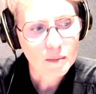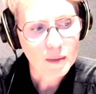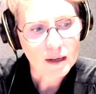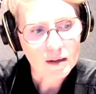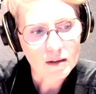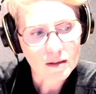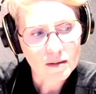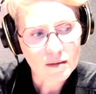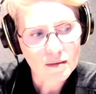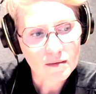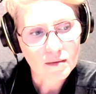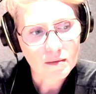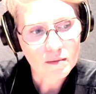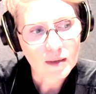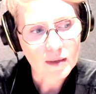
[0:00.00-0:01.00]
But
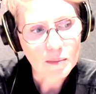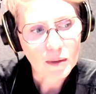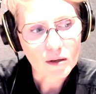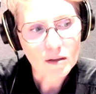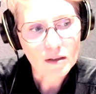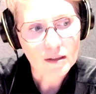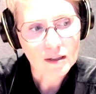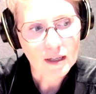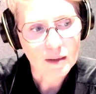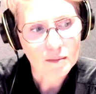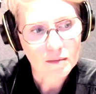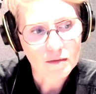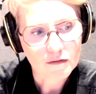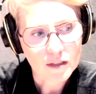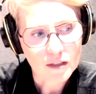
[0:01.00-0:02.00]
we both had
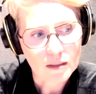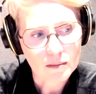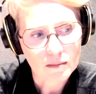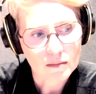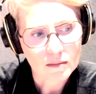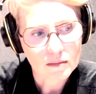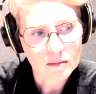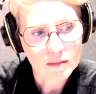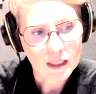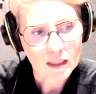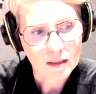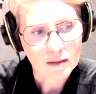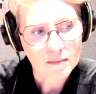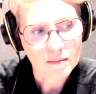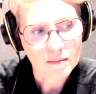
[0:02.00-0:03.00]
come from